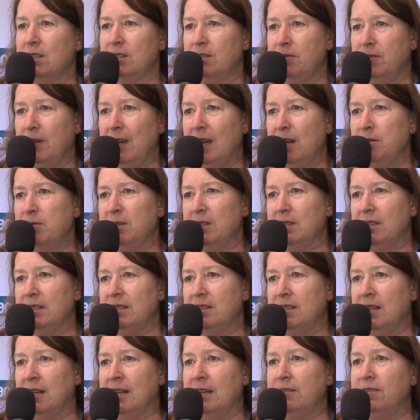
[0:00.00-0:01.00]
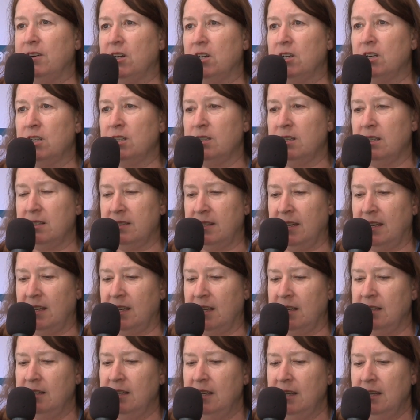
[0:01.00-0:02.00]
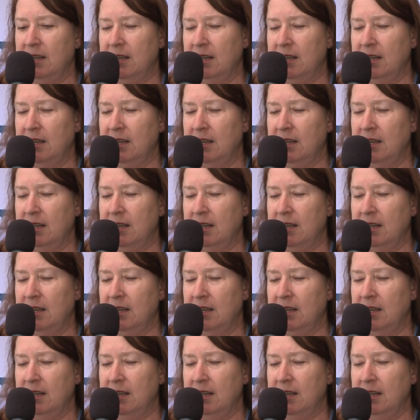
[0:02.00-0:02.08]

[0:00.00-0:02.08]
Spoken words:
is fabulous, and I've heard that